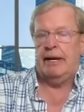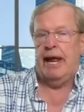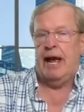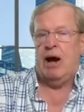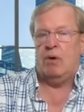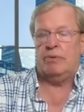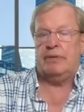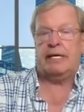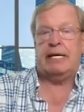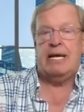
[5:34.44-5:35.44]
Now,
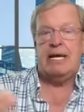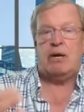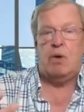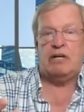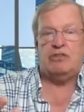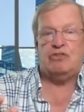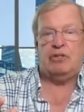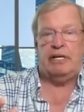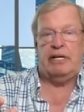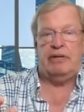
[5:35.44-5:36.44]
the key
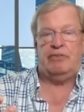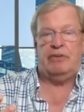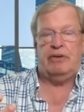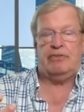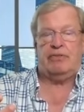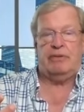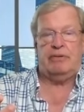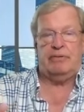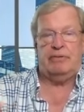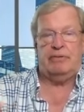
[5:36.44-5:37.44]
question is, is,
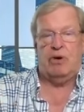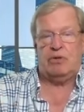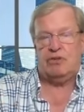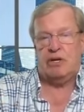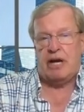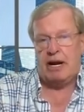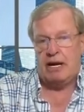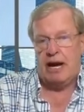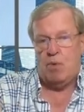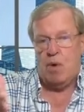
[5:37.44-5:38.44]
you know, so you got to
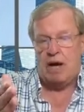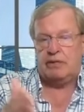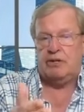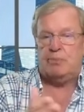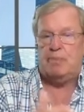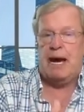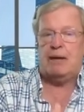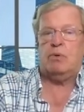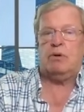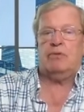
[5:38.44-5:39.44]
kind of walk this
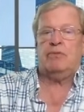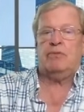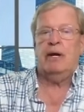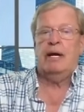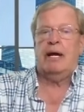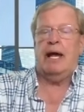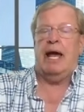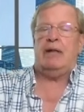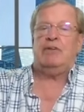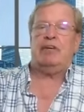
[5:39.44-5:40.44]
backwards
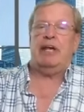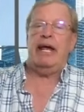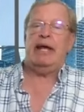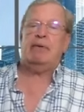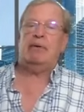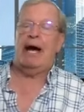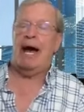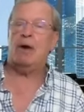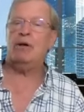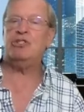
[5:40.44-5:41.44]
and say,
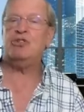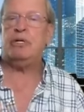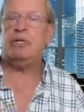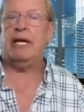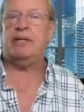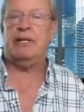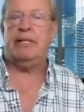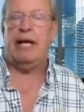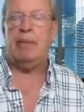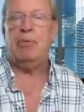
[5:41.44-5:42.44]
how did you get to
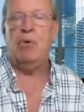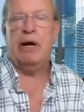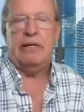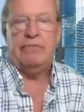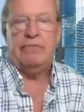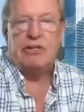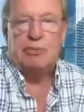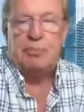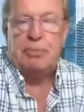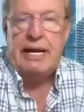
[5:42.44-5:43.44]
that point of
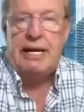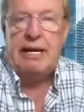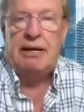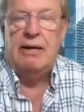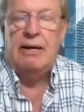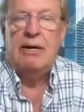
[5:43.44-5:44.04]
explaining